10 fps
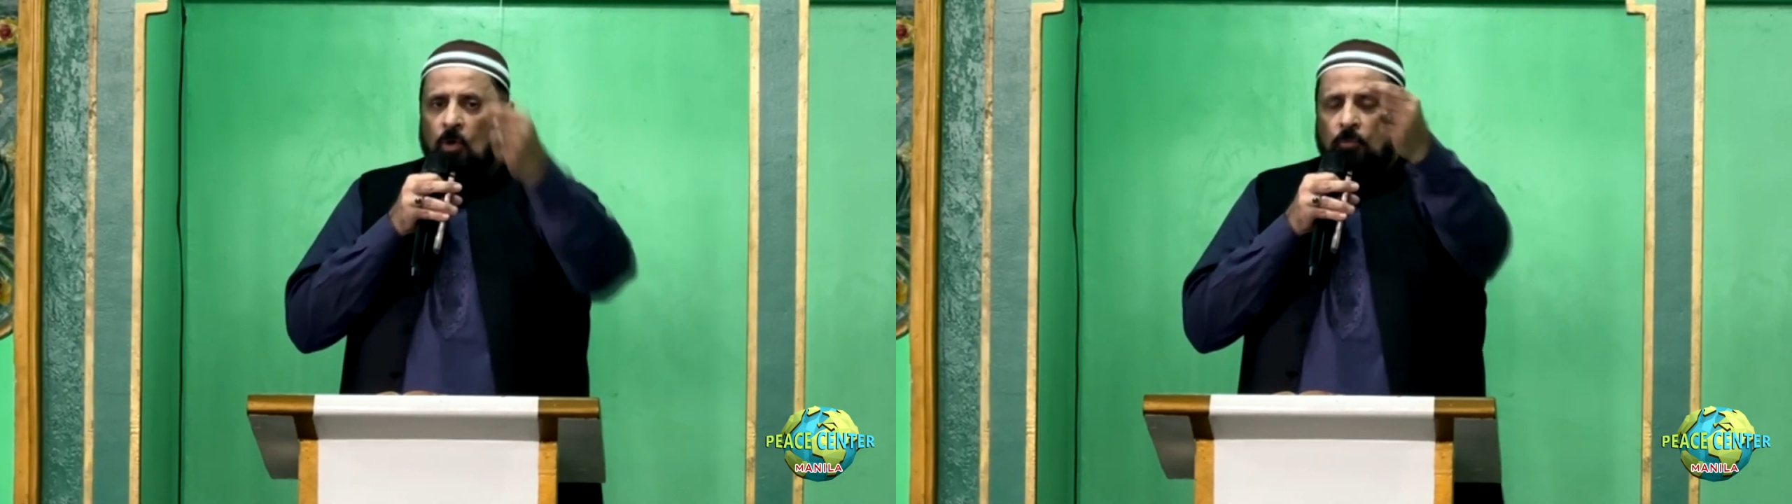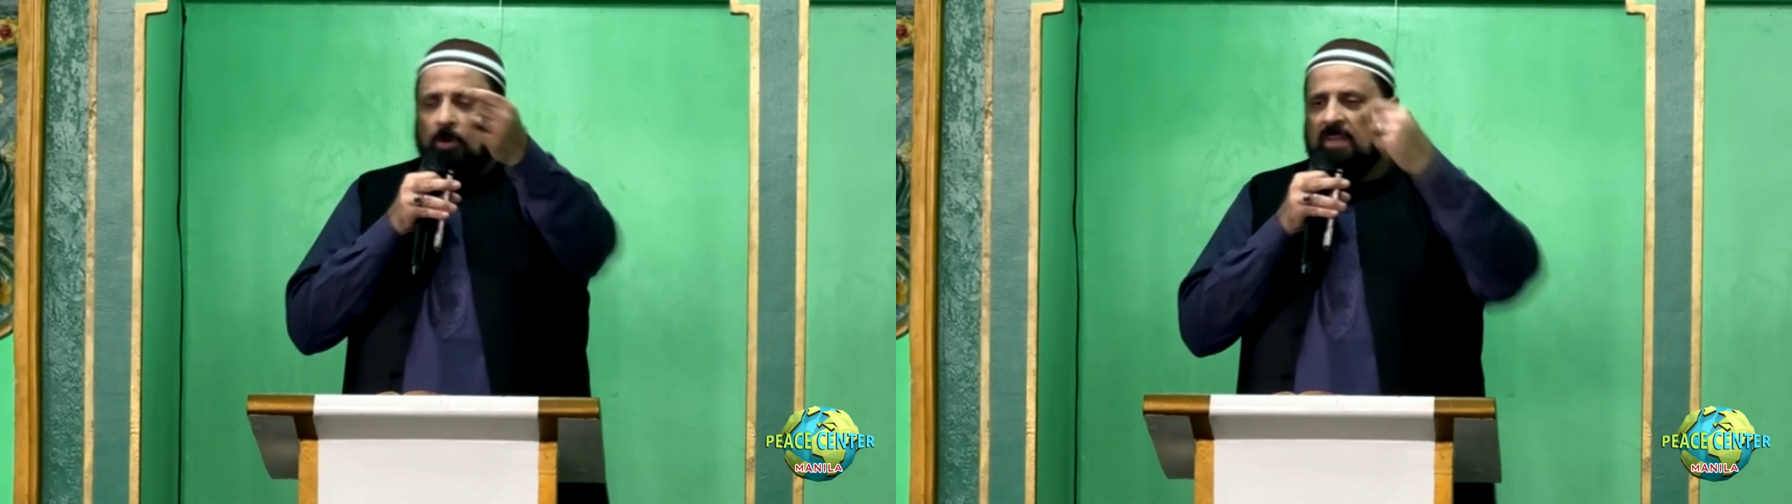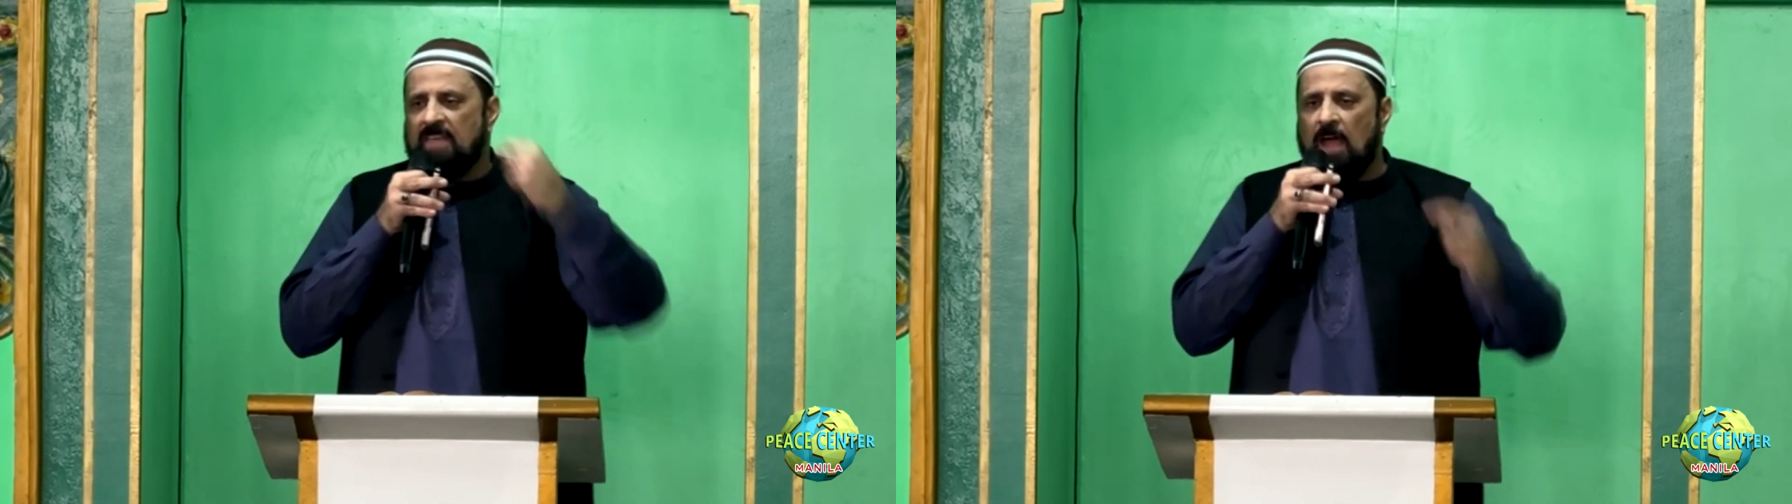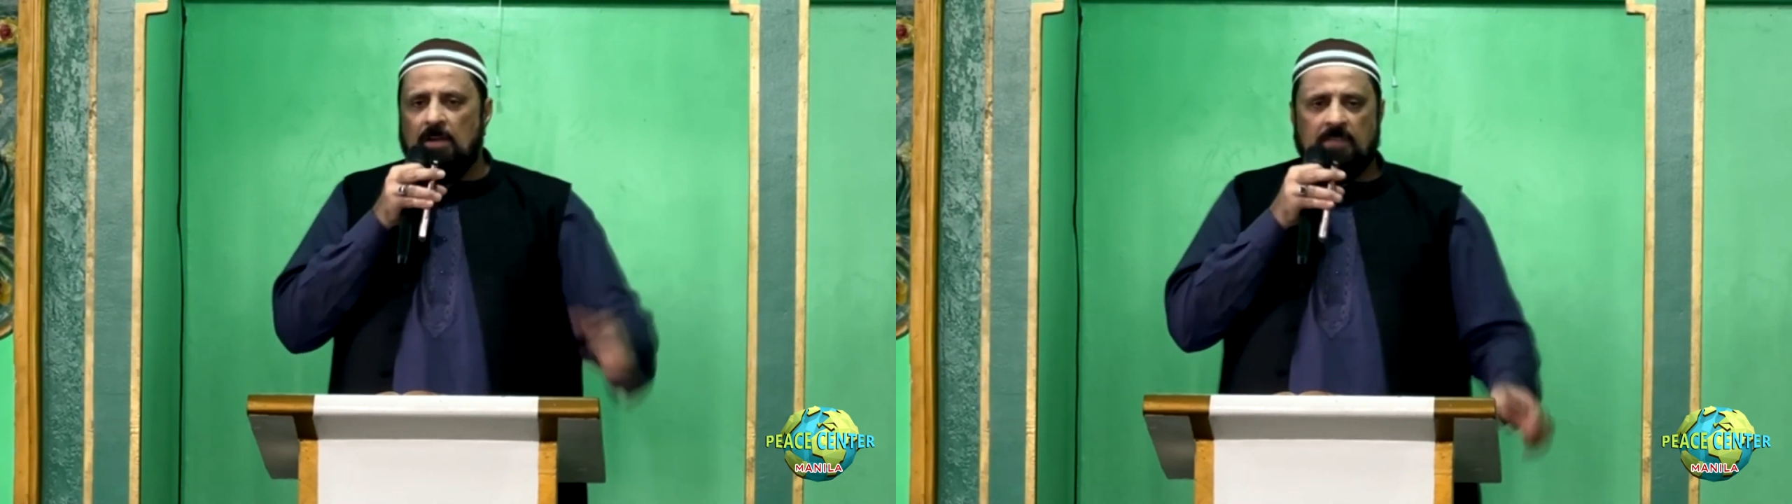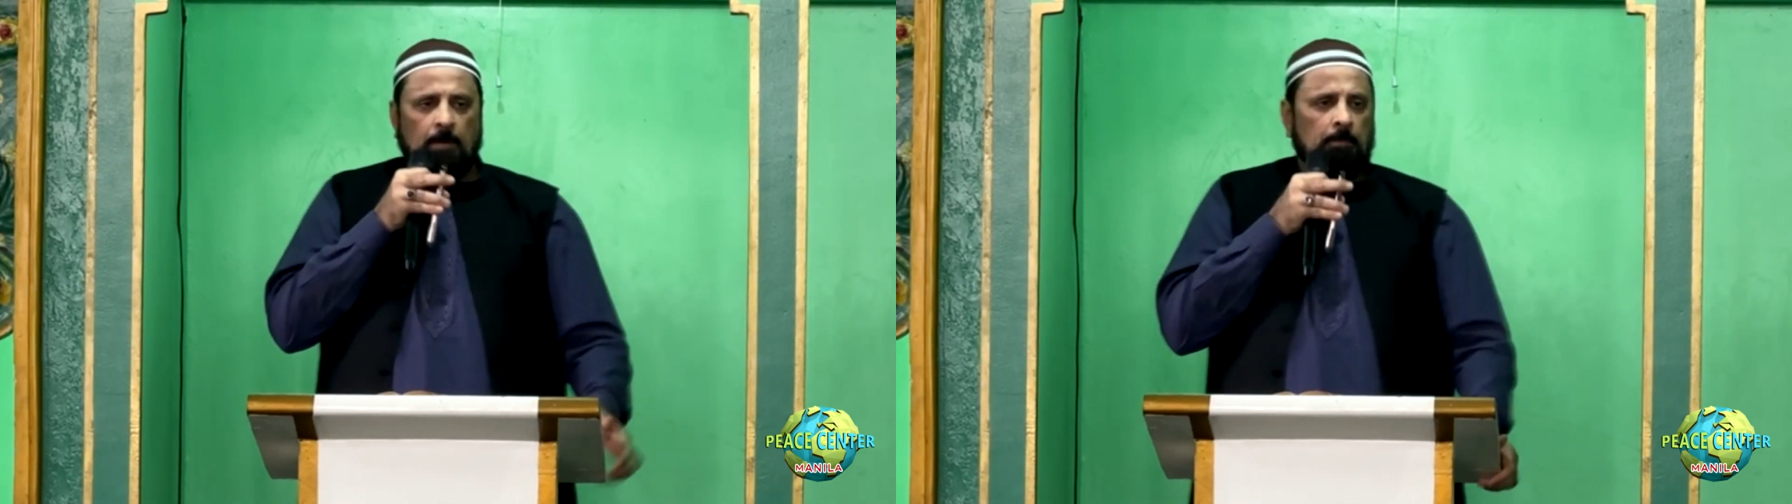for the
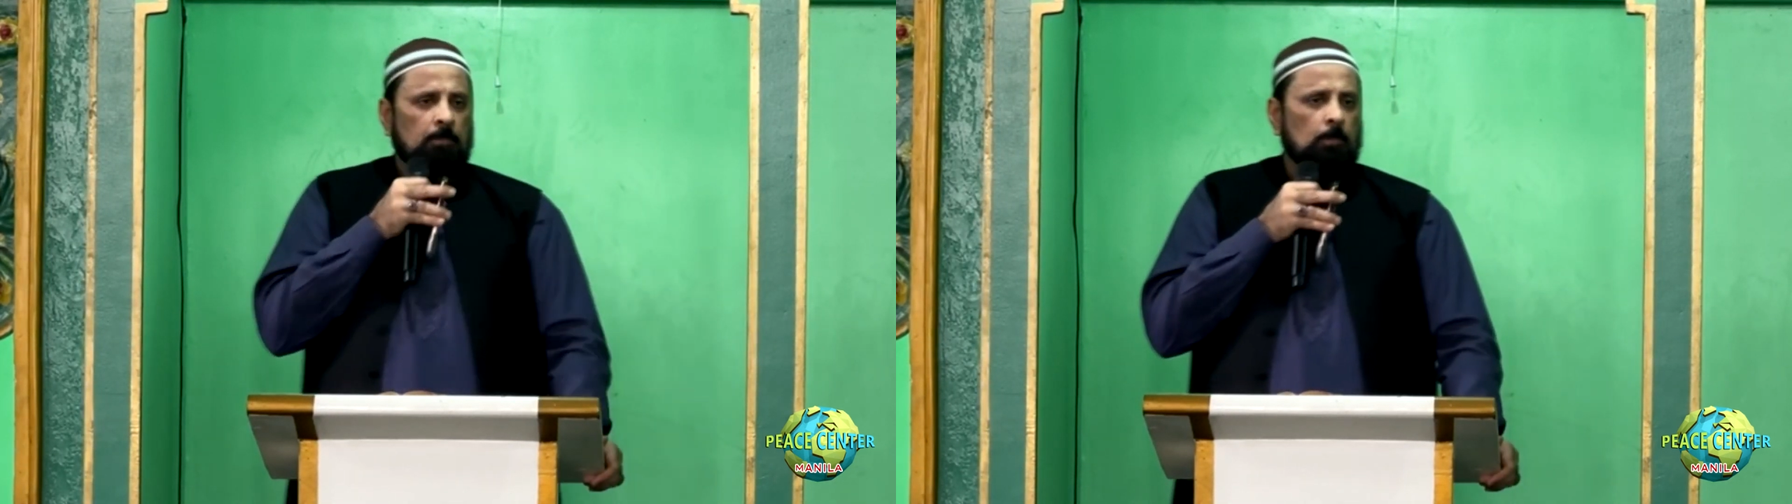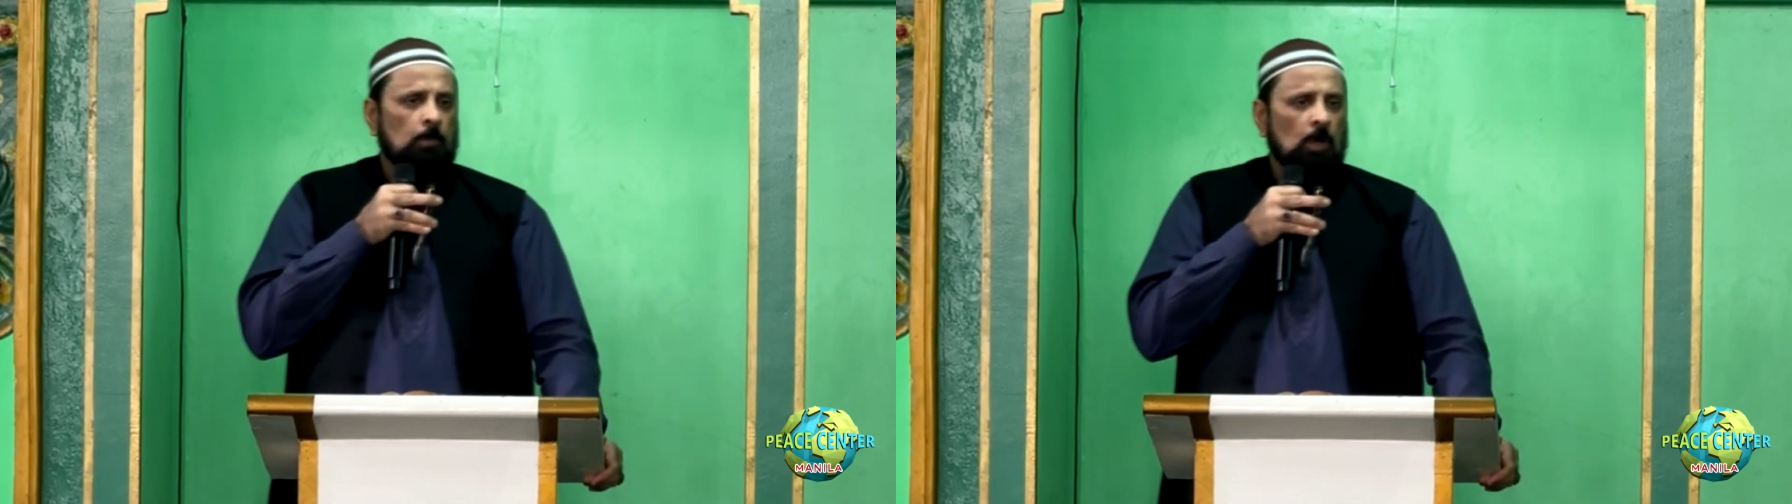Zionism,